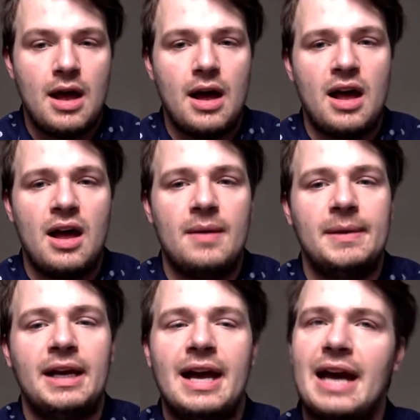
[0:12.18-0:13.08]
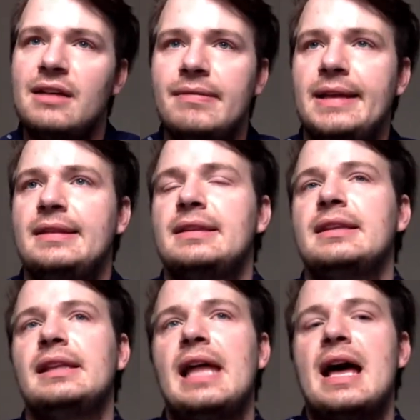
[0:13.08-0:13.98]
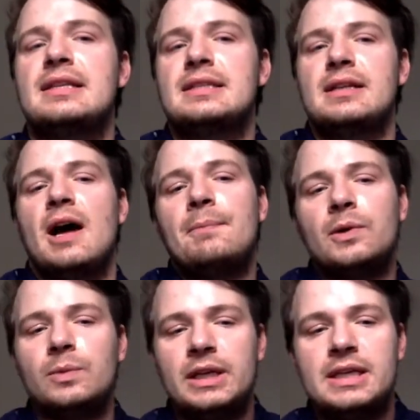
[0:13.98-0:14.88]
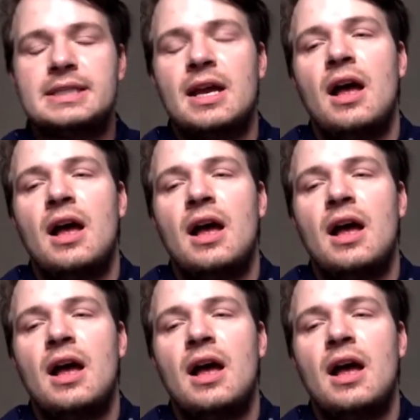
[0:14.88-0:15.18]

And kind of the last couple weeks,